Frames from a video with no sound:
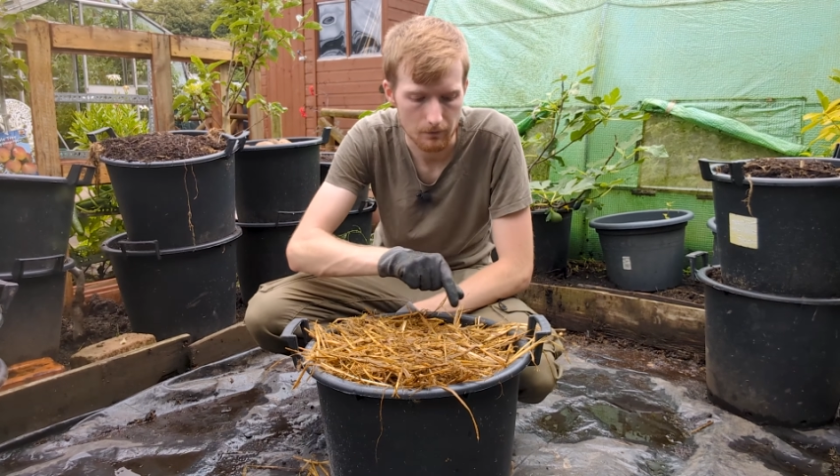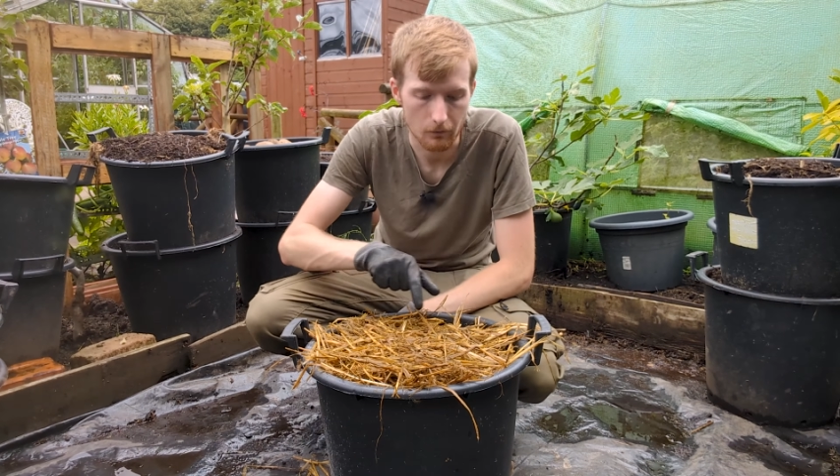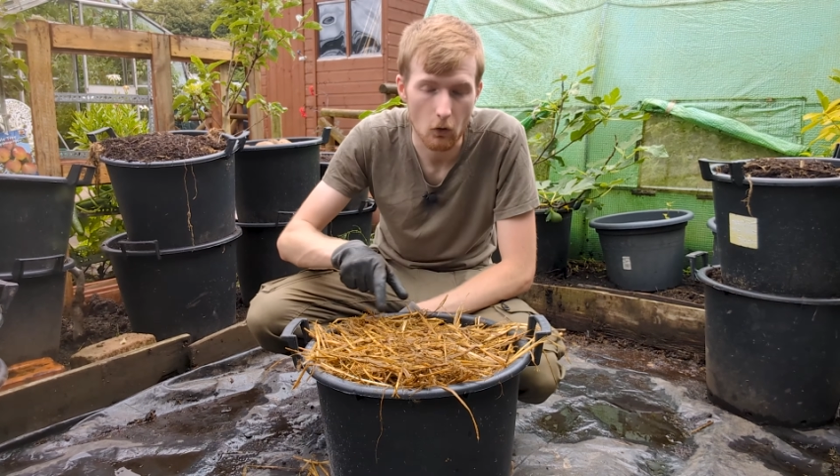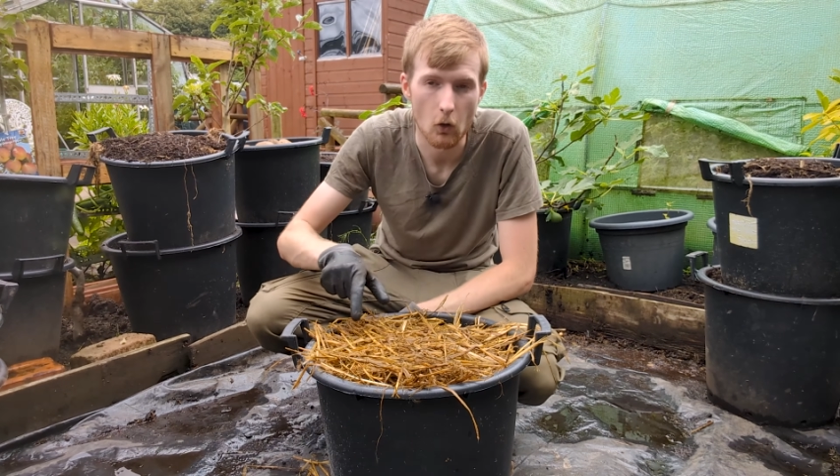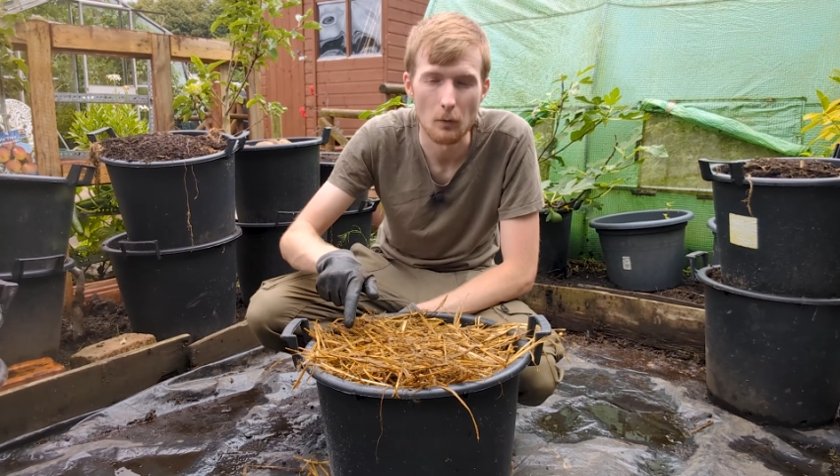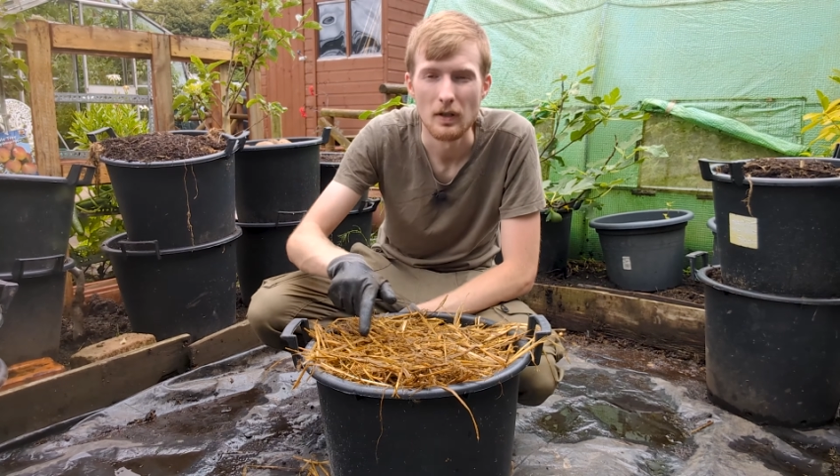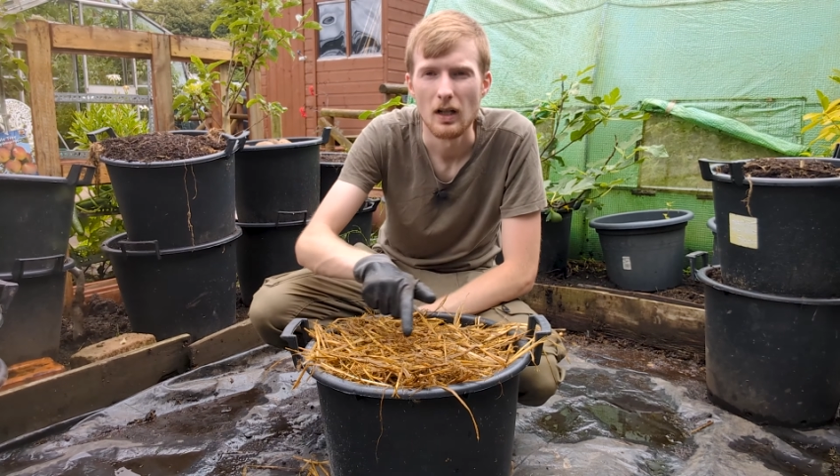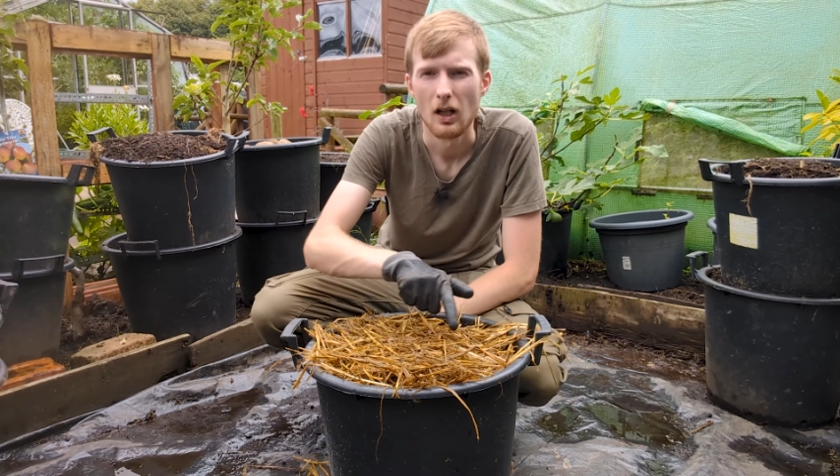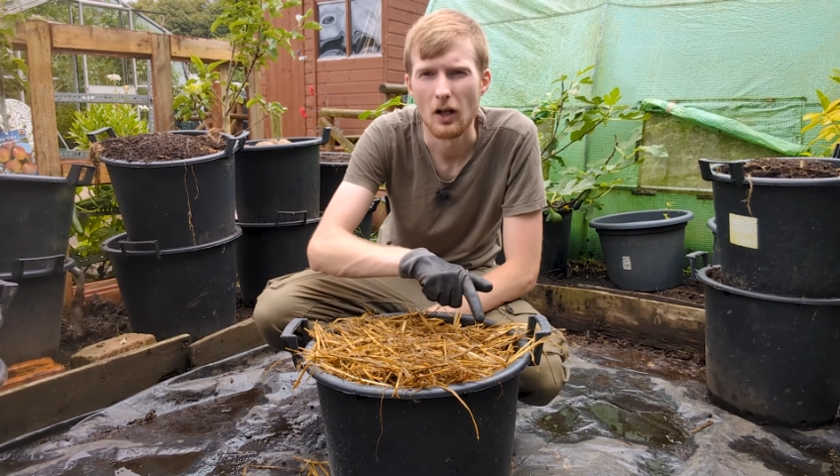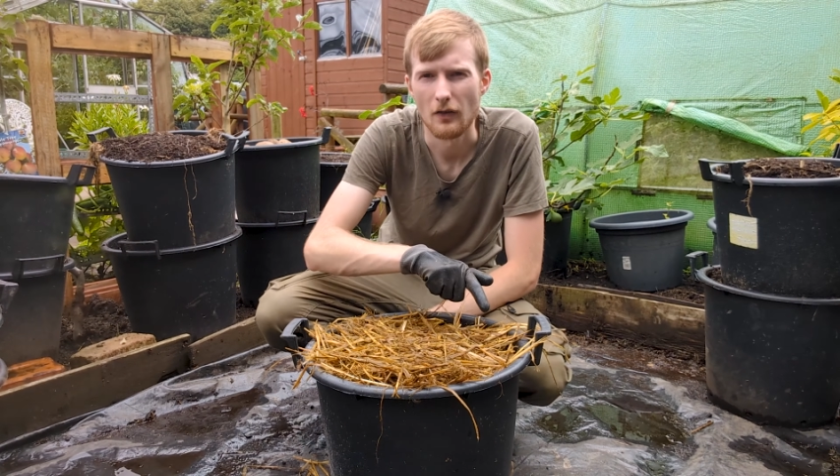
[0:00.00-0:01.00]
form
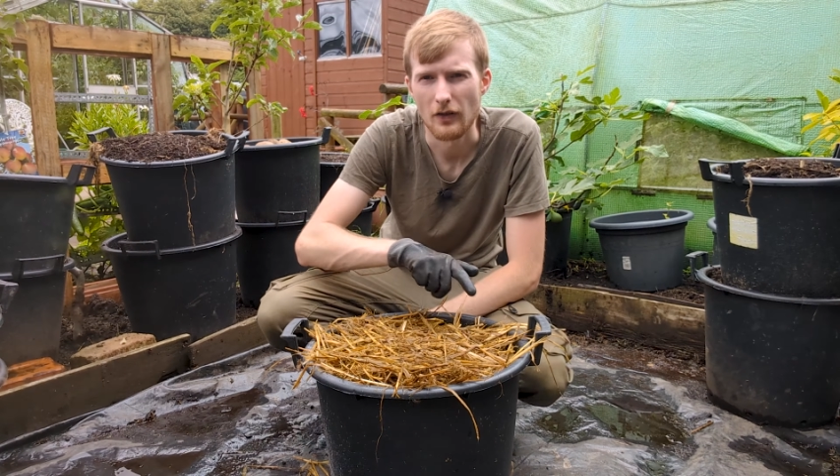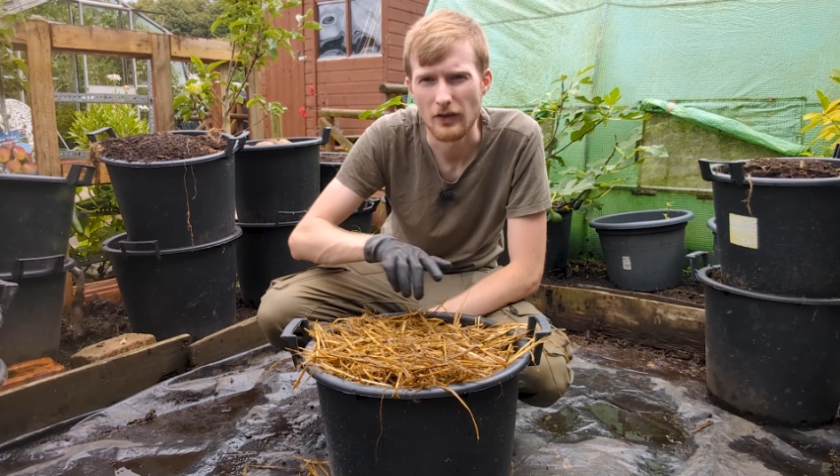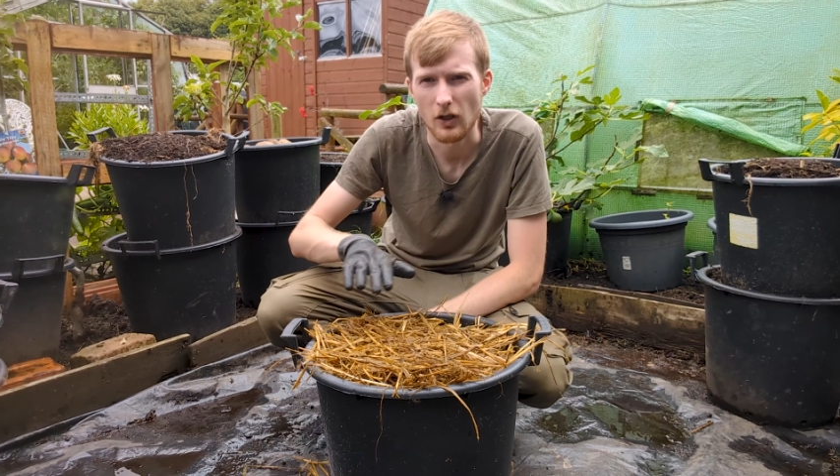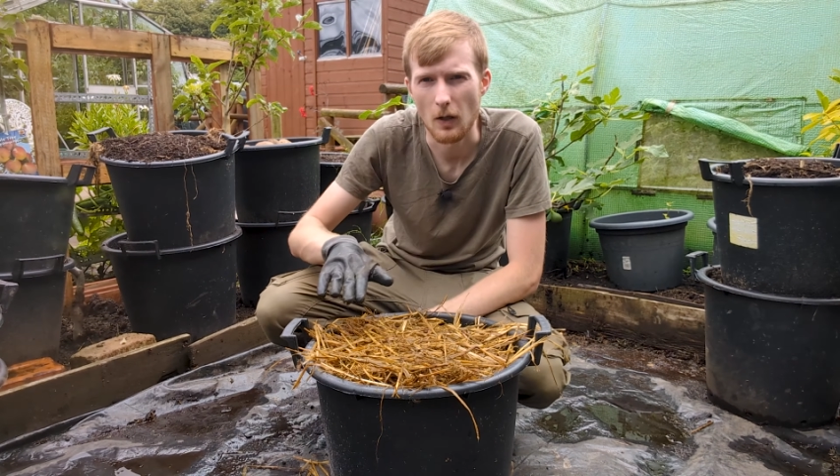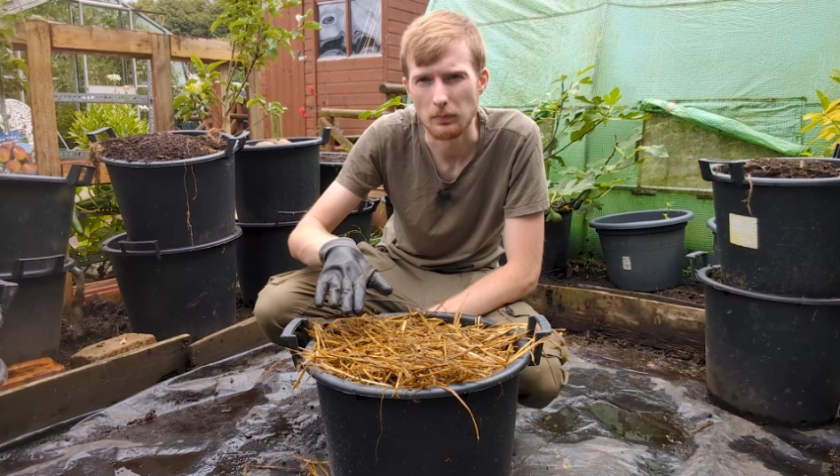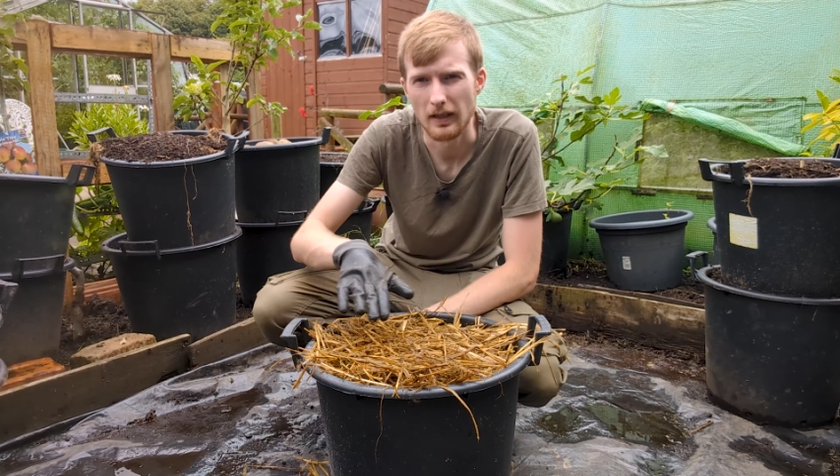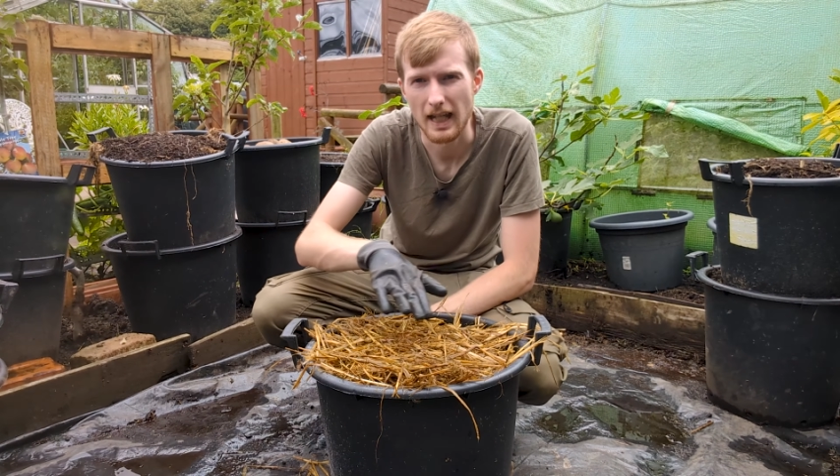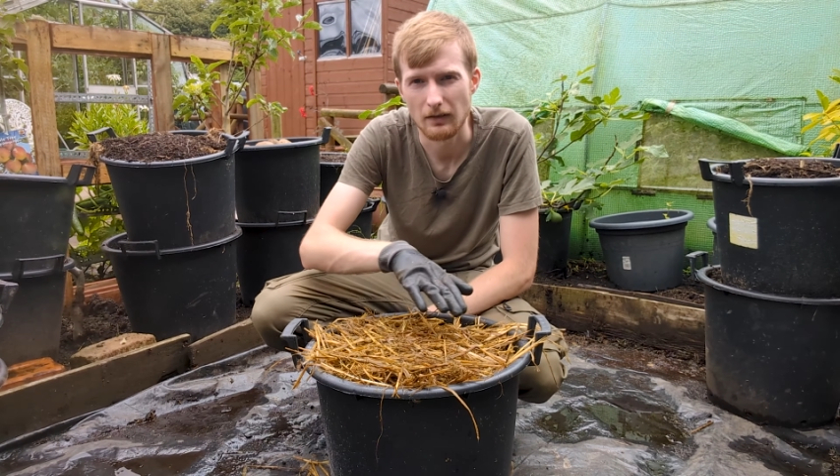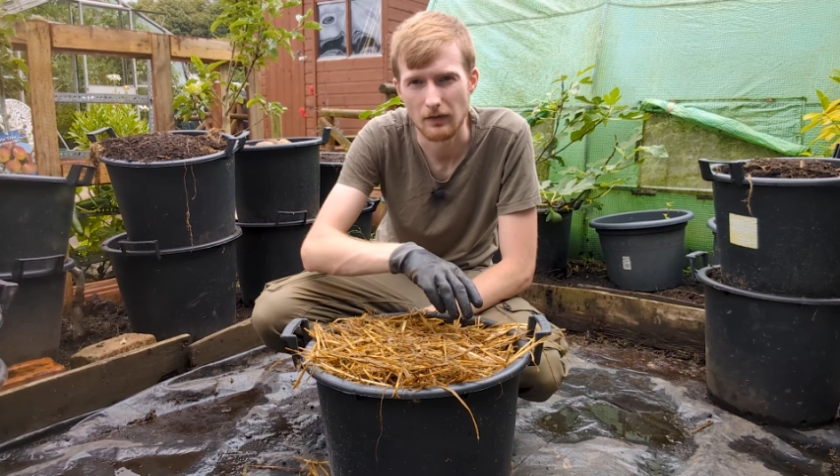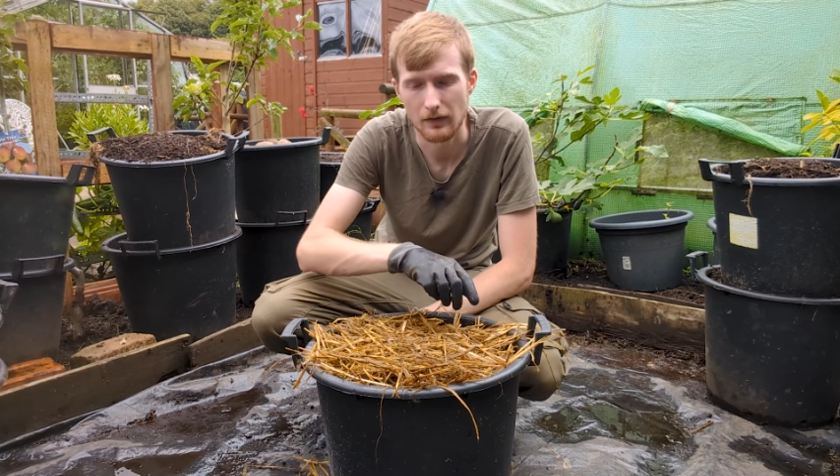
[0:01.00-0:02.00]
on the top layer